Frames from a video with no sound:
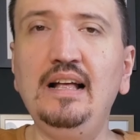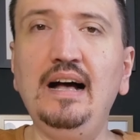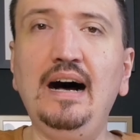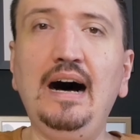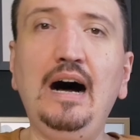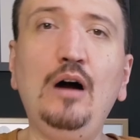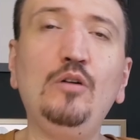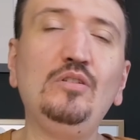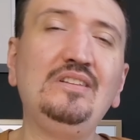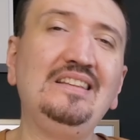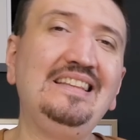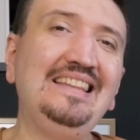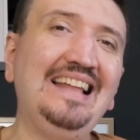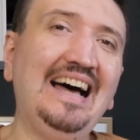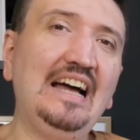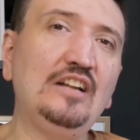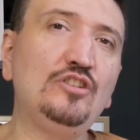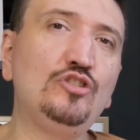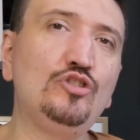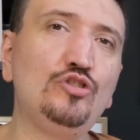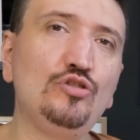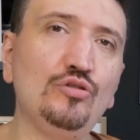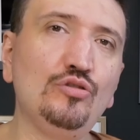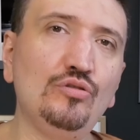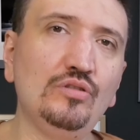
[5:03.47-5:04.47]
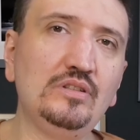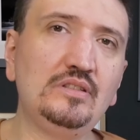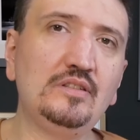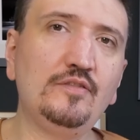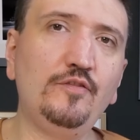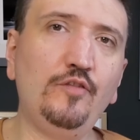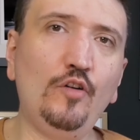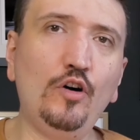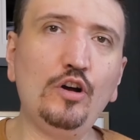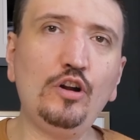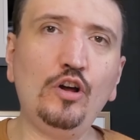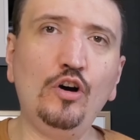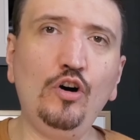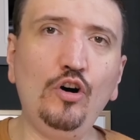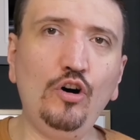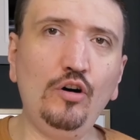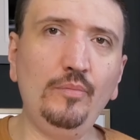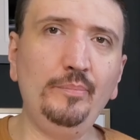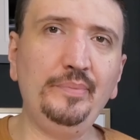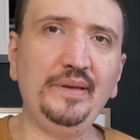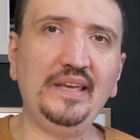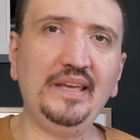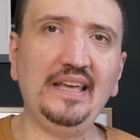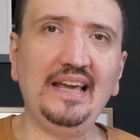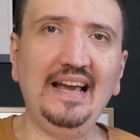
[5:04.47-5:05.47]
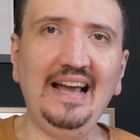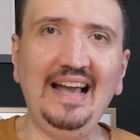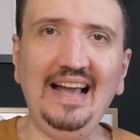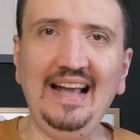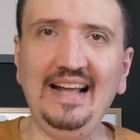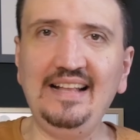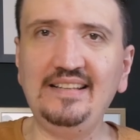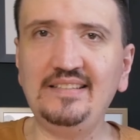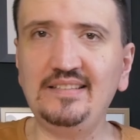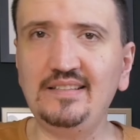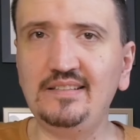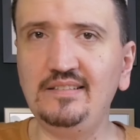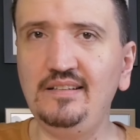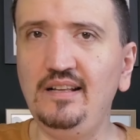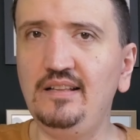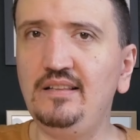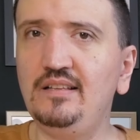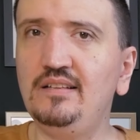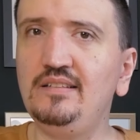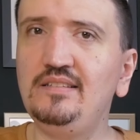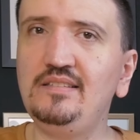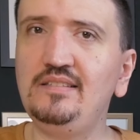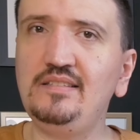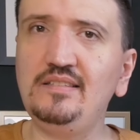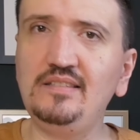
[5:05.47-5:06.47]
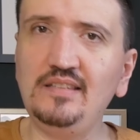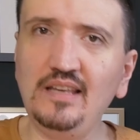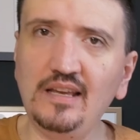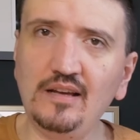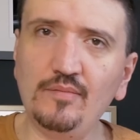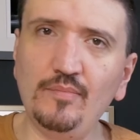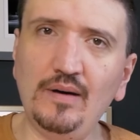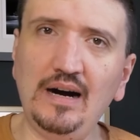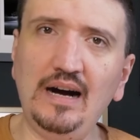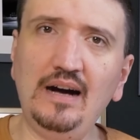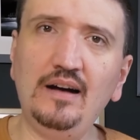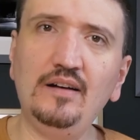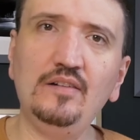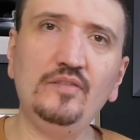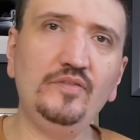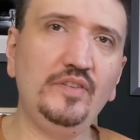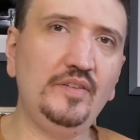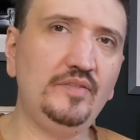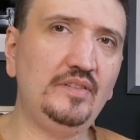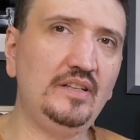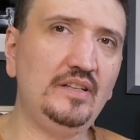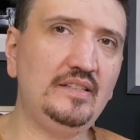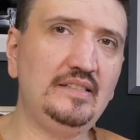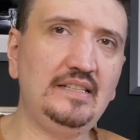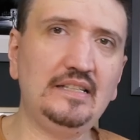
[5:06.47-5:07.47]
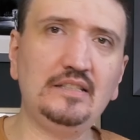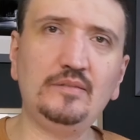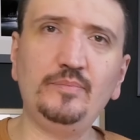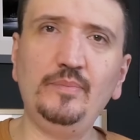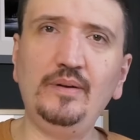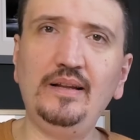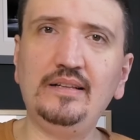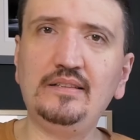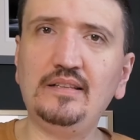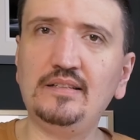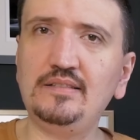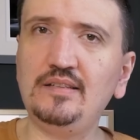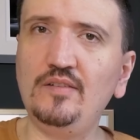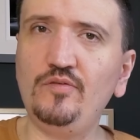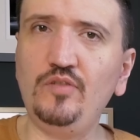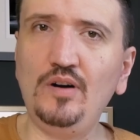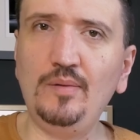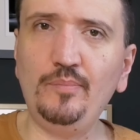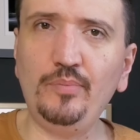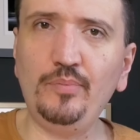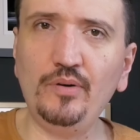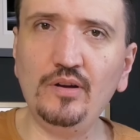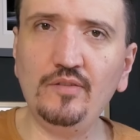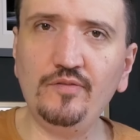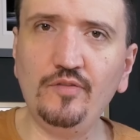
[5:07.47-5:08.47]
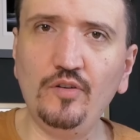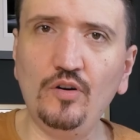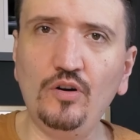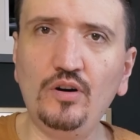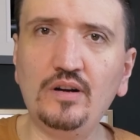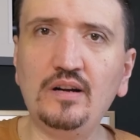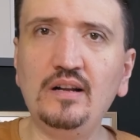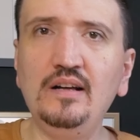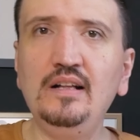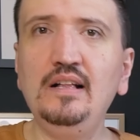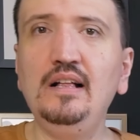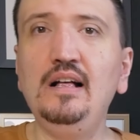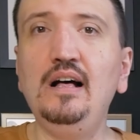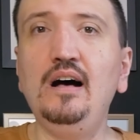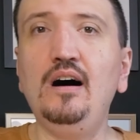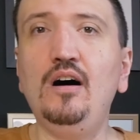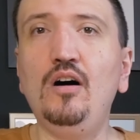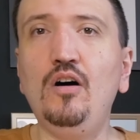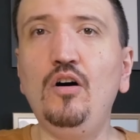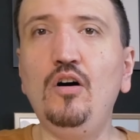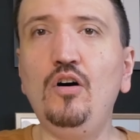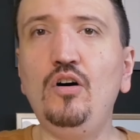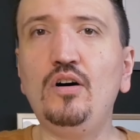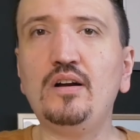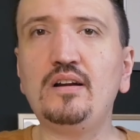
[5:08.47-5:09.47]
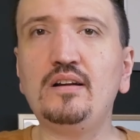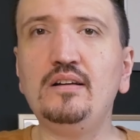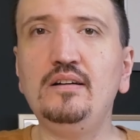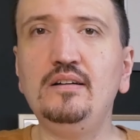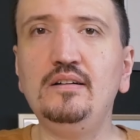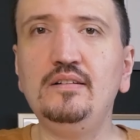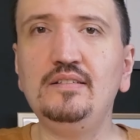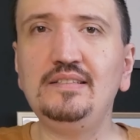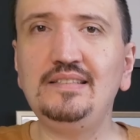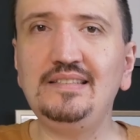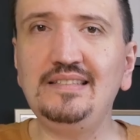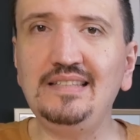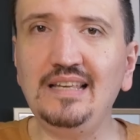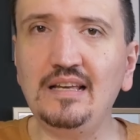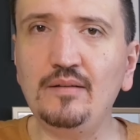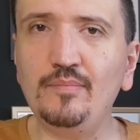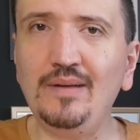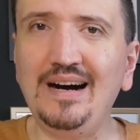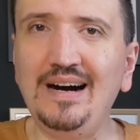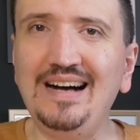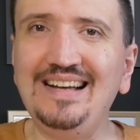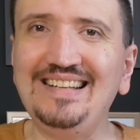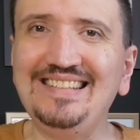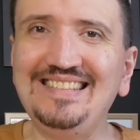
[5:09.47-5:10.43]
I would not choose for hobby and street Sigma 56mm f1.4 or Sigma